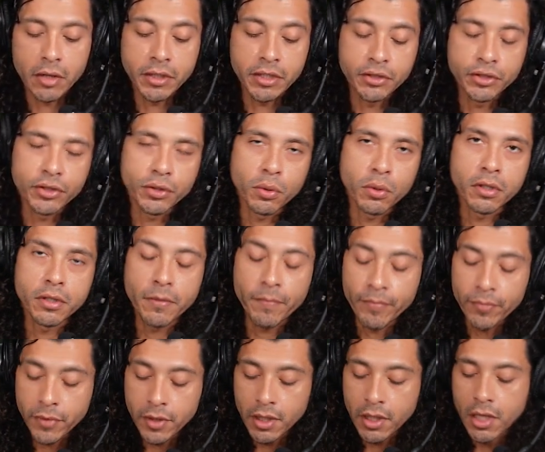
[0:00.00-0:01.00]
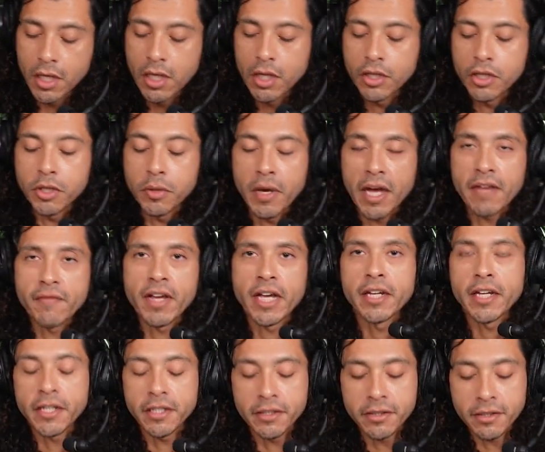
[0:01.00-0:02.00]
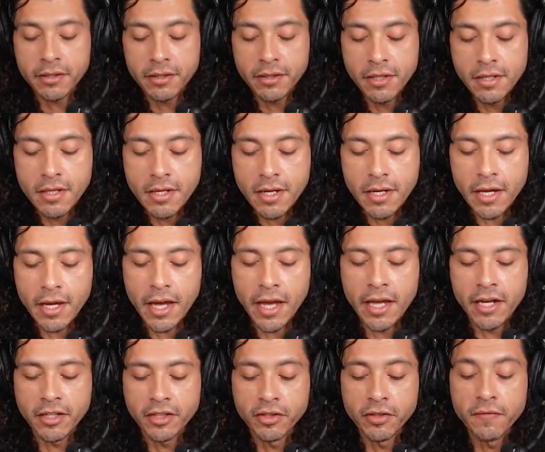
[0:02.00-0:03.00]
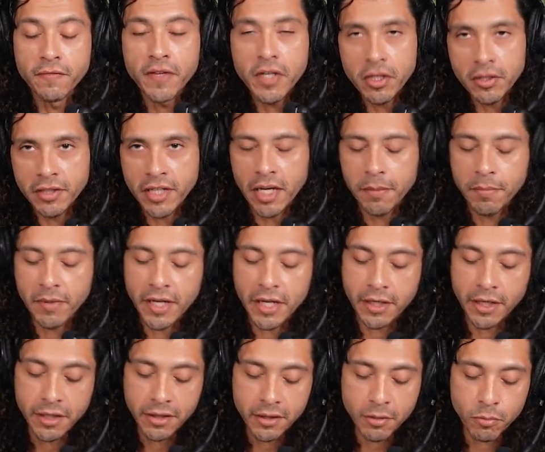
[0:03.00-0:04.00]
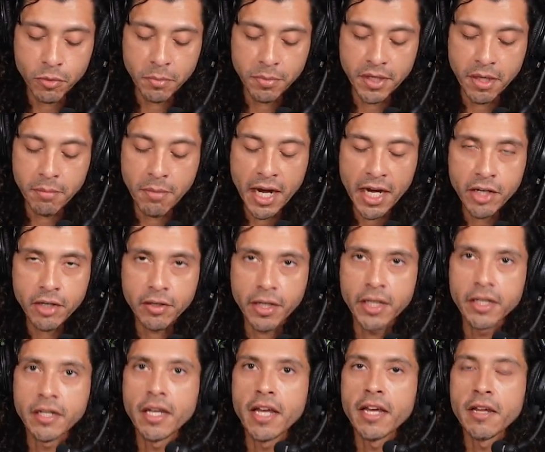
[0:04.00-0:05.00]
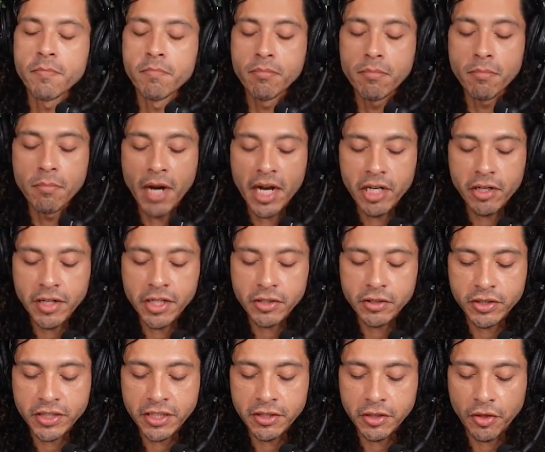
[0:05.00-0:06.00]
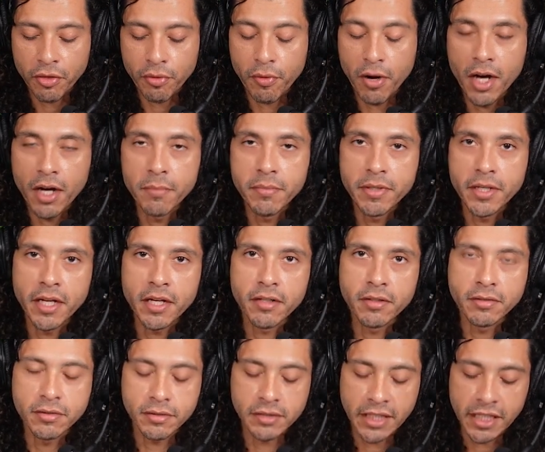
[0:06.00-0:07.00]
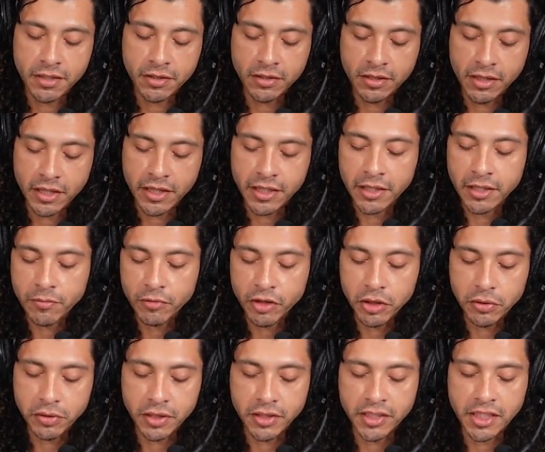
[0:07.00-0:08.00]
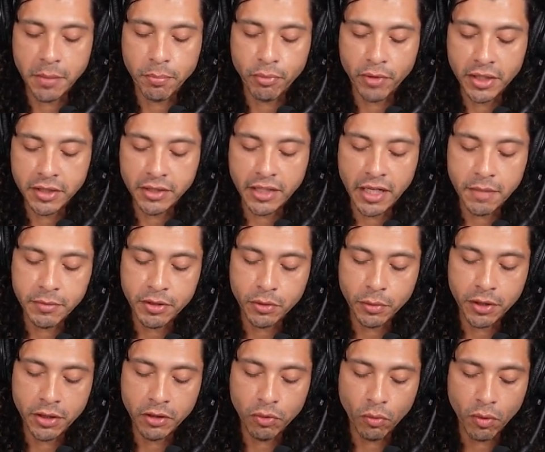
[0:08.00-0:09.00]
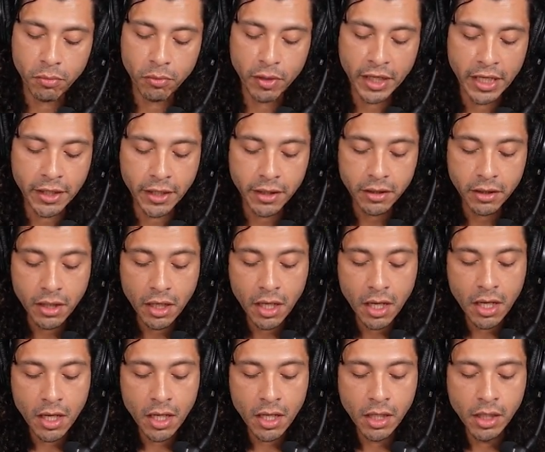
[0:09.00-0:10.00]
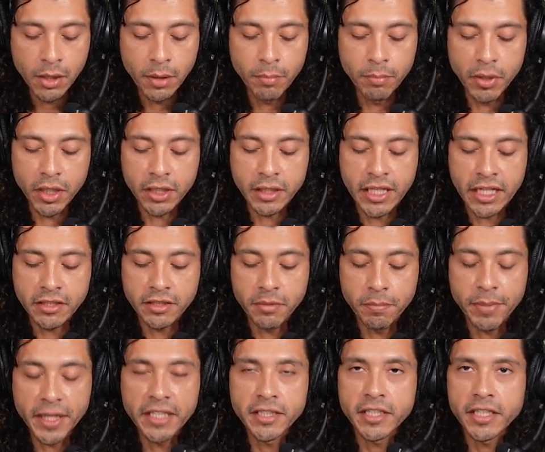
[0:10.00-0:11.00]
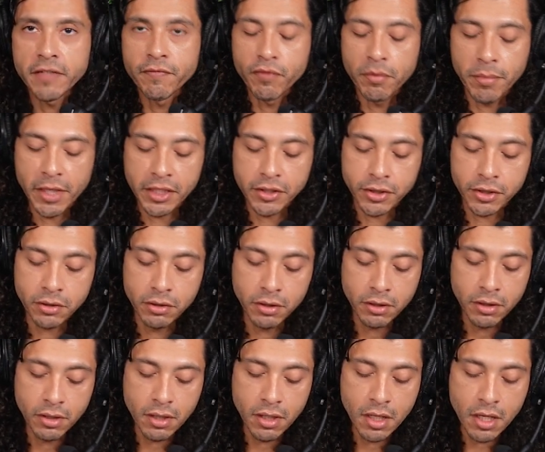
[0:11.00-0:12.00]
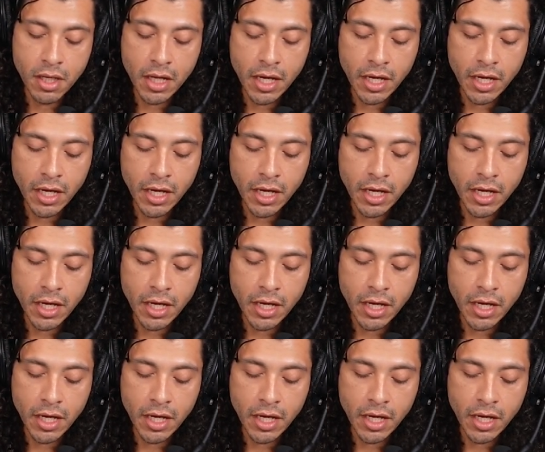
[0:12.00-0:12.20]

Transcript: Now, in short, you have headaches, and a severe type of headache will be a migraine. And migraines tend to throb, and that's the thing that usually separates that between a normal headache. But that's the basic information.